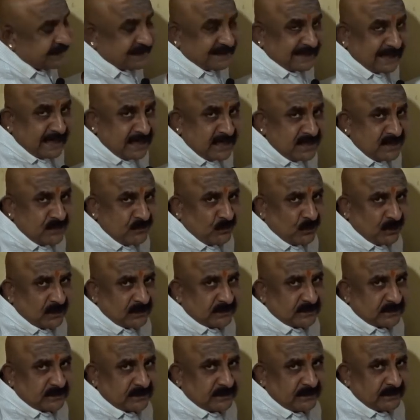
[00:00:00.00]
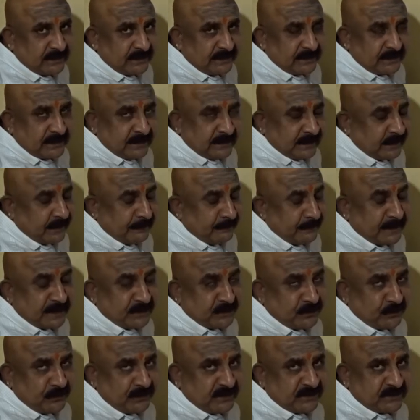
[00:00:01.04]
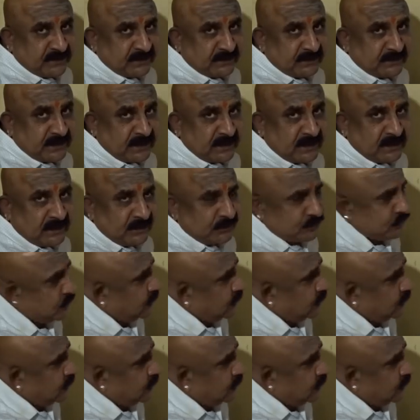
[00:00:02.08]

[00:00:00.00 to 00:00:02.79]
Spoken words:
Sun was, Mercury is the third